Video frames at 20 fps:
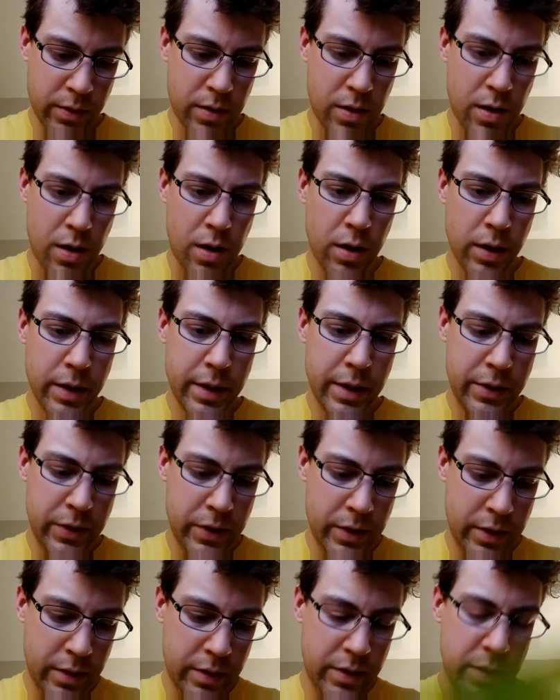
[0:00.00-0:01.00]

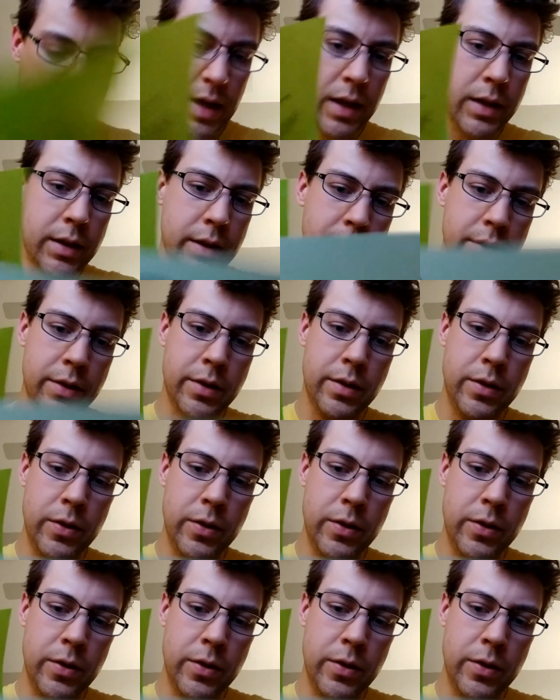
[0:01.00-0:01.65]
August 2nd,